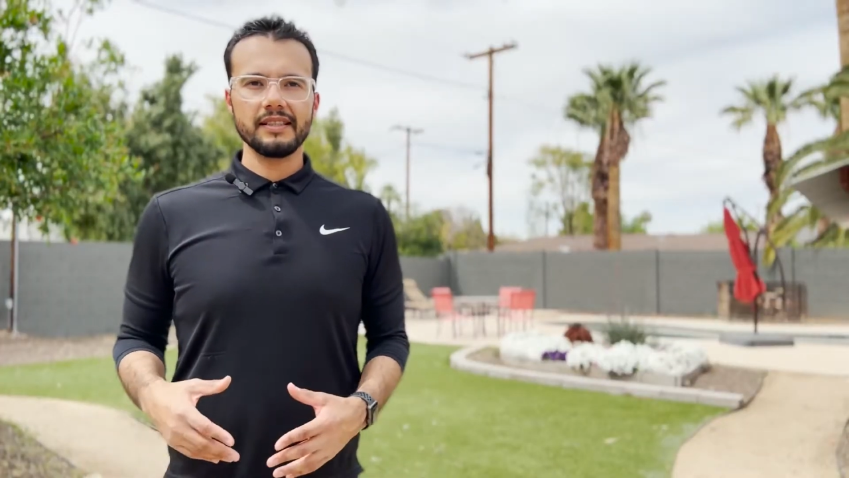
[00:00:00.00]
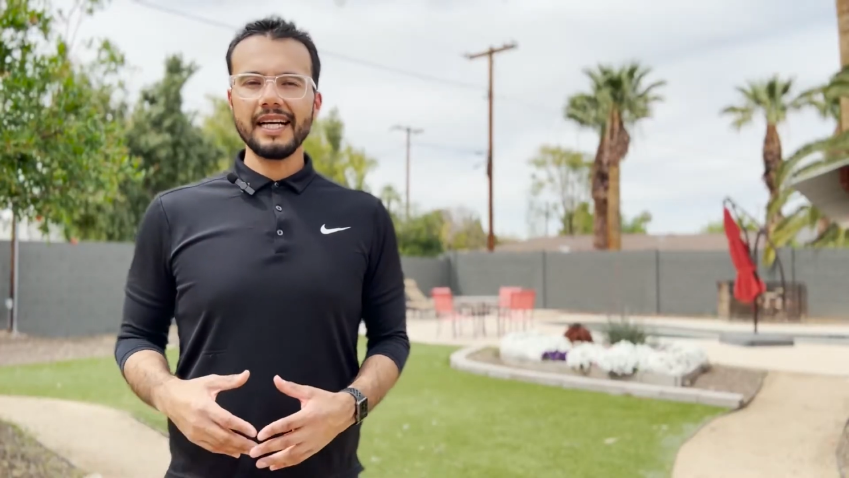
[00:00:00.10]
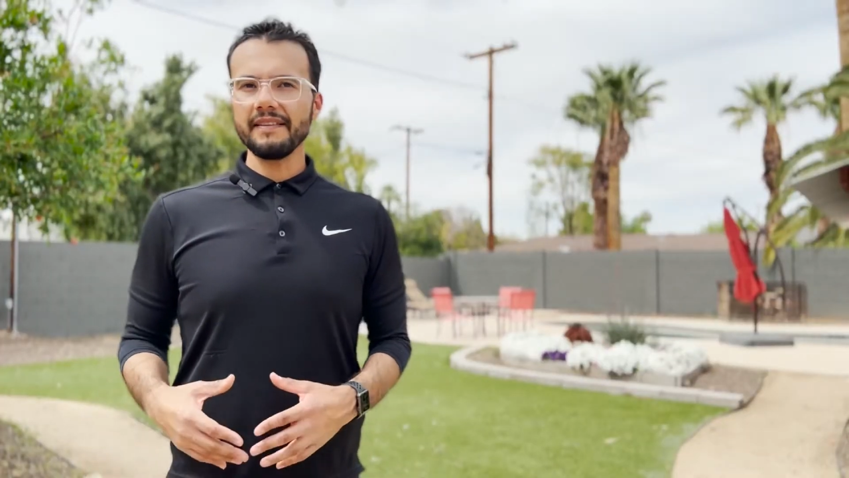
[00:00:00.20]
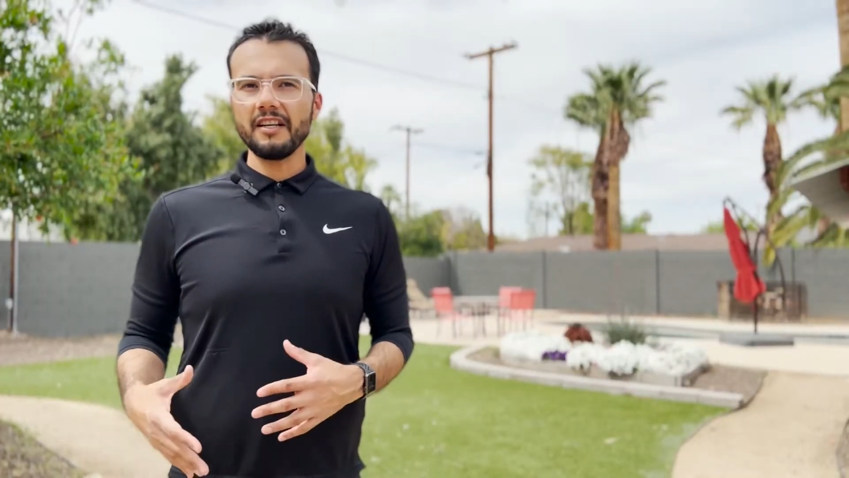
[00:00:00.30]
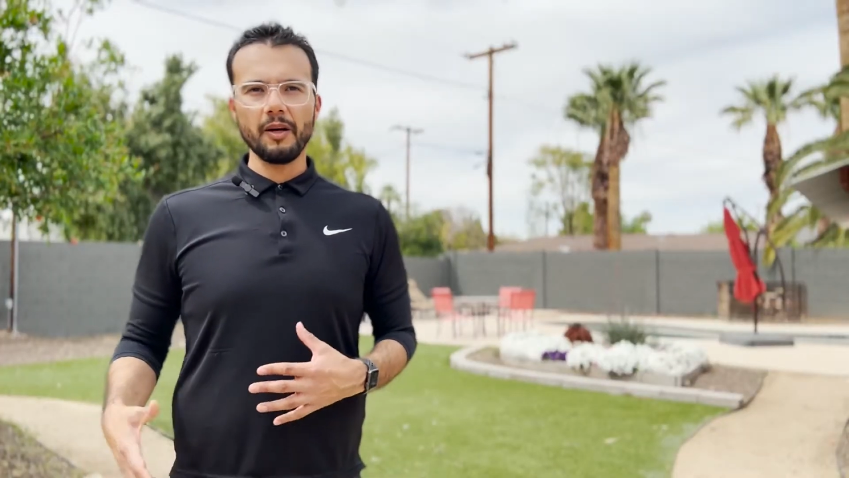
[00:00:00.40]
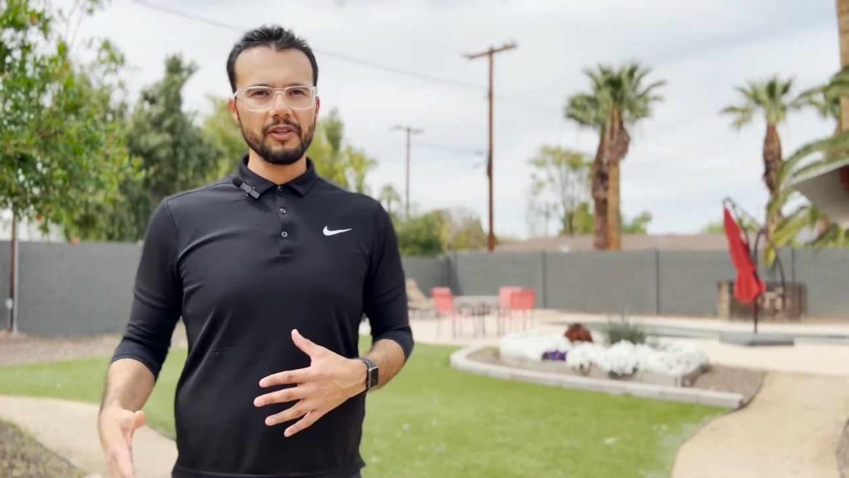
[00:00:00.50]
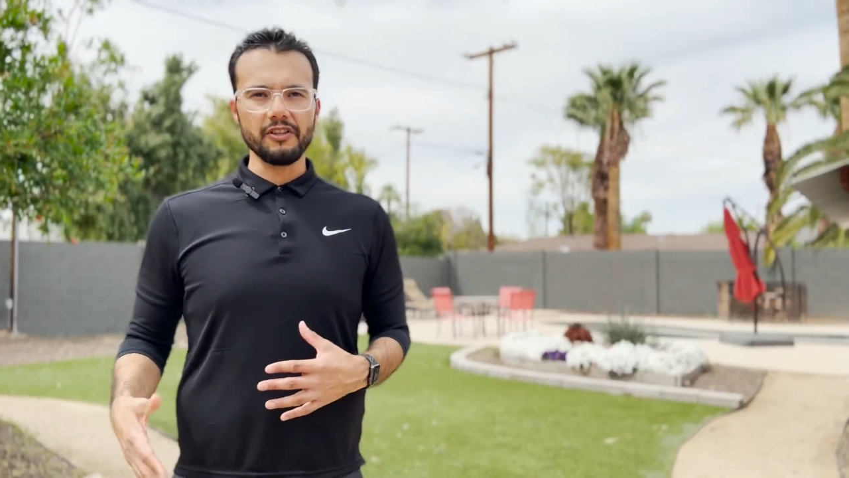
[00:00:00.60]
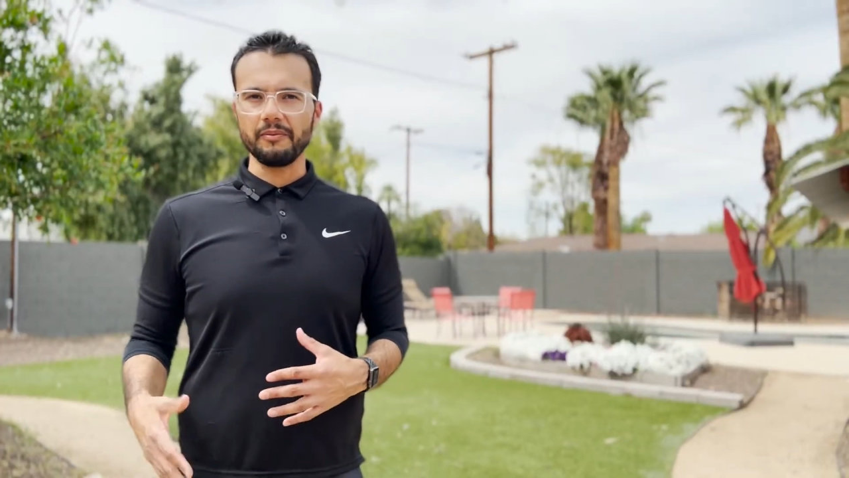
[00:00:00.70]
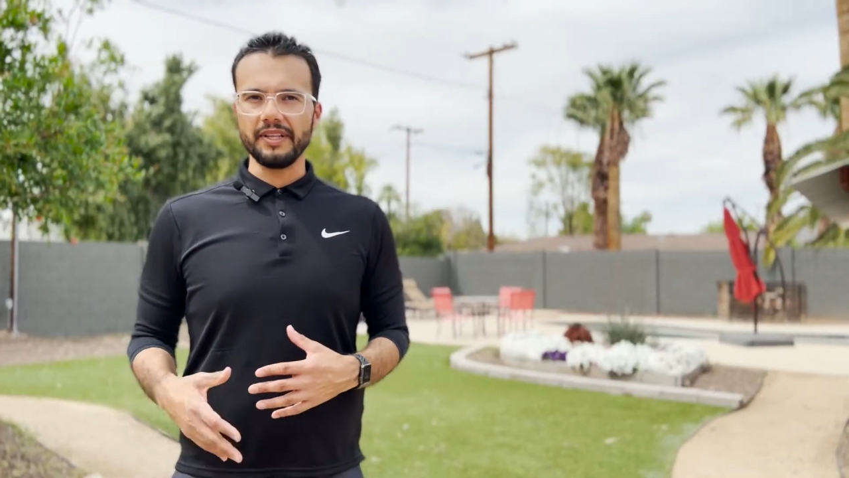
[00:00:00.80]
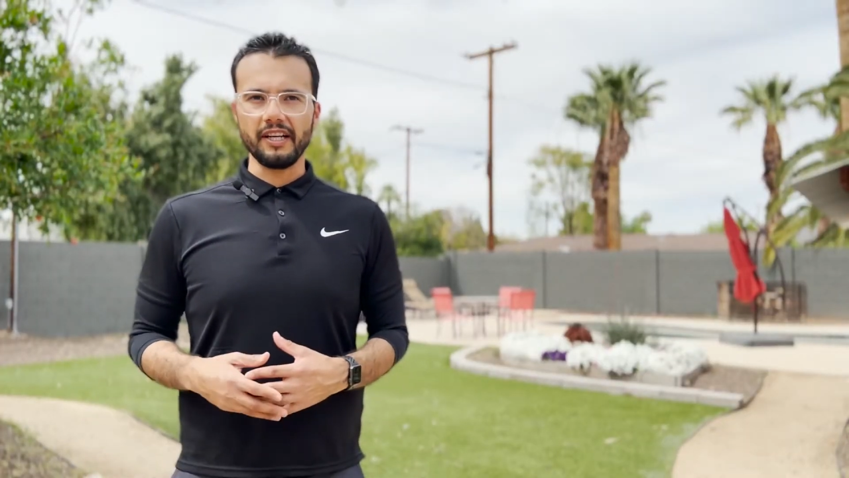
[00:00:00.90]
kind of
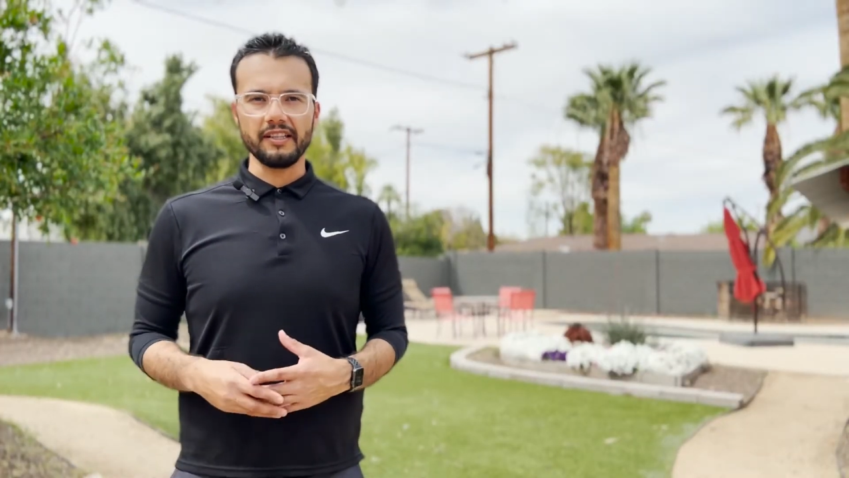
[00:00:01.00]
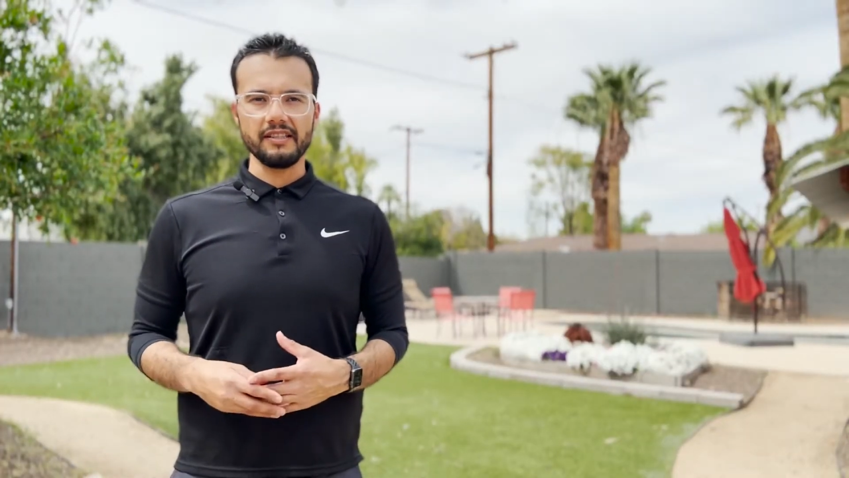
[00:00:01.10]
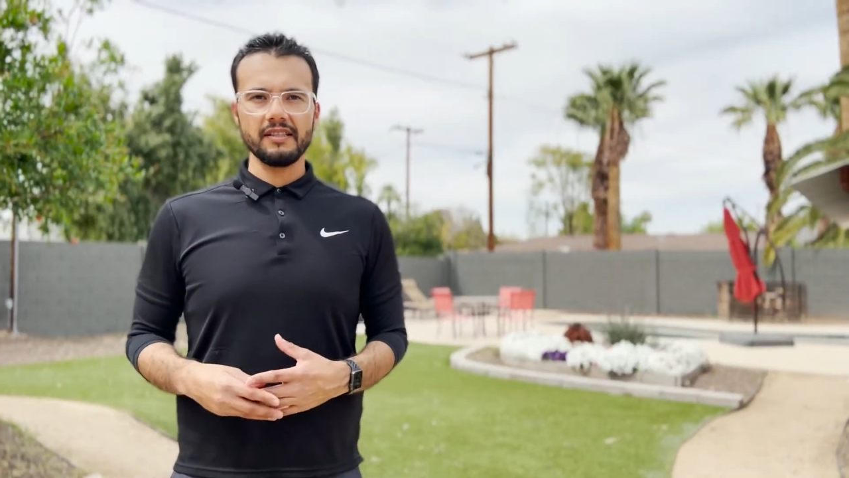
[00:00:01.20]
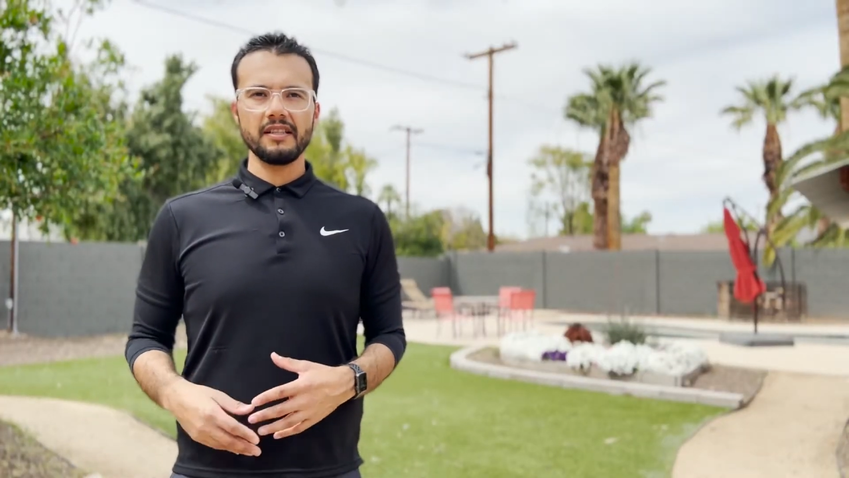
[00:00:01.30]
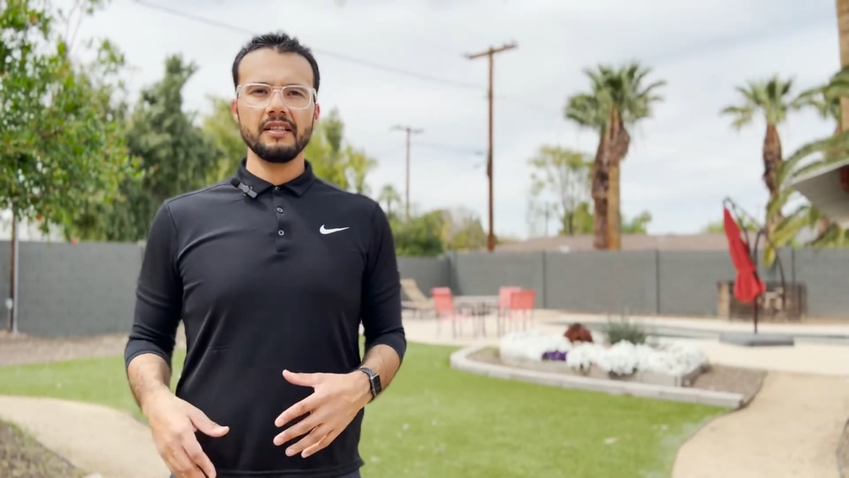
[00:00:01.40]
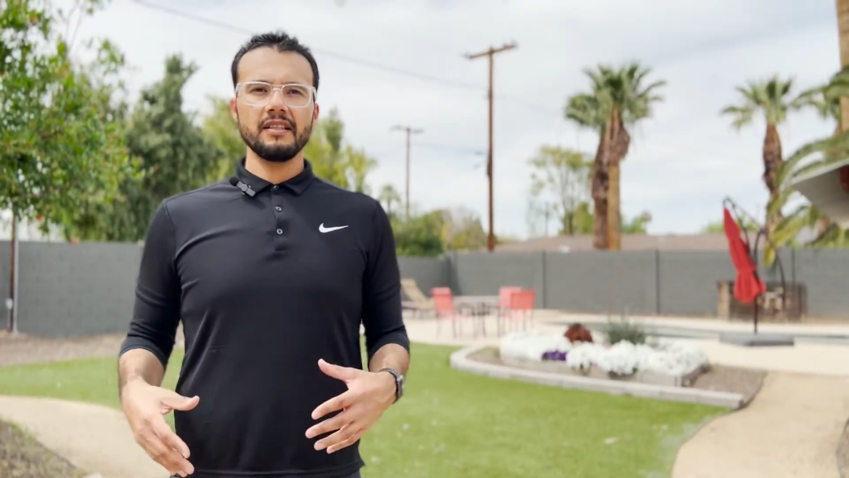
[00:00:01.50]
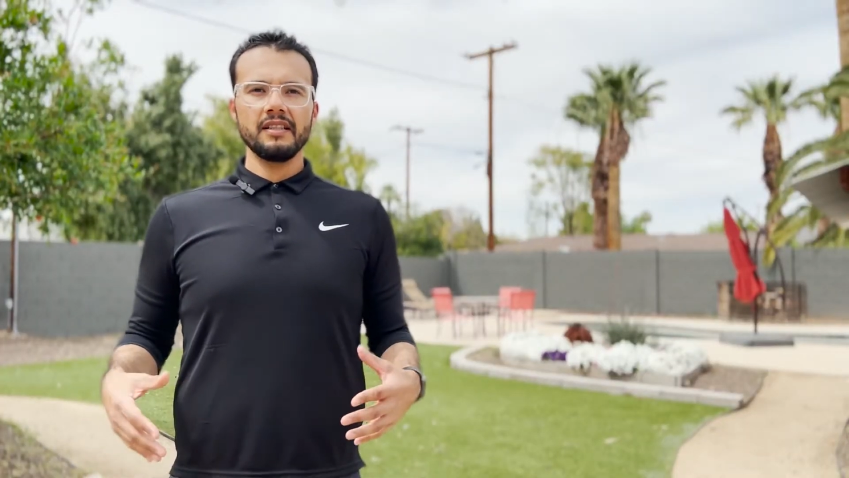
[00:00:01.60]
comical to be honest.